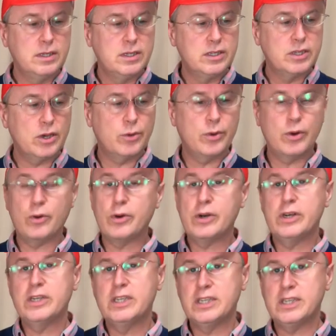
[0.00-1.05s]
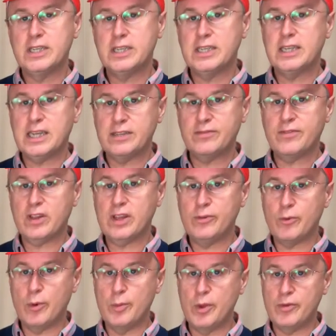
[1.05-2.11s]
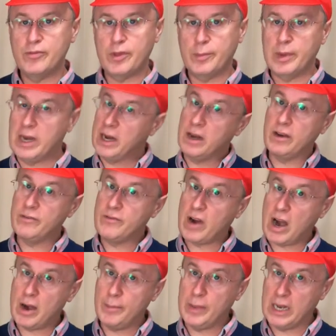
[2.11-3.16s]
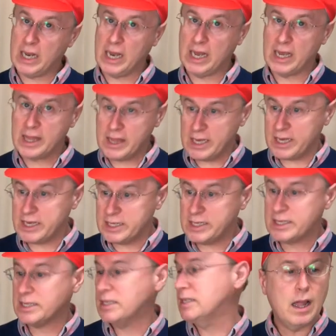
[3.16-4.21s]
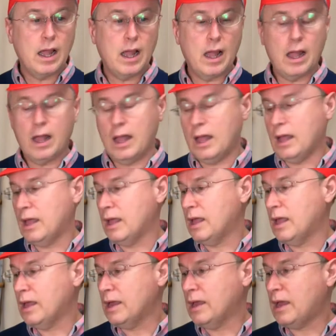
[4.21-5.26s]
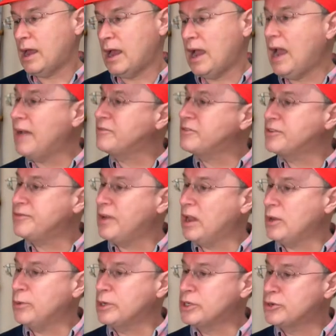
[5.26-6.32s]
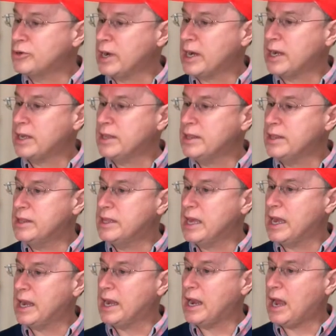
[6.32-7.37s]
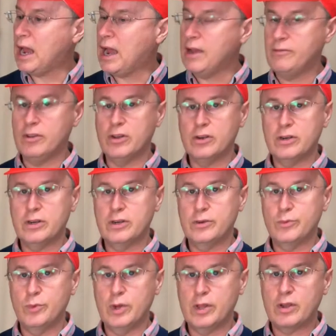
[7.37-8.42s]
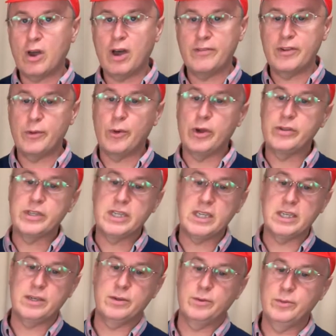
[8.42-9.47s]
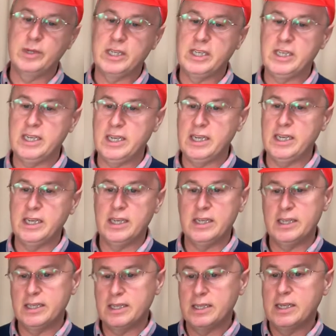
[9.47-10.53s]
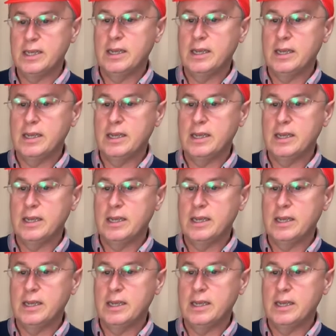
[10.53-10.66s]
So in order to successfully remove them in an environment like this, I have to follow a trick that I've learned with coffee roasting, which is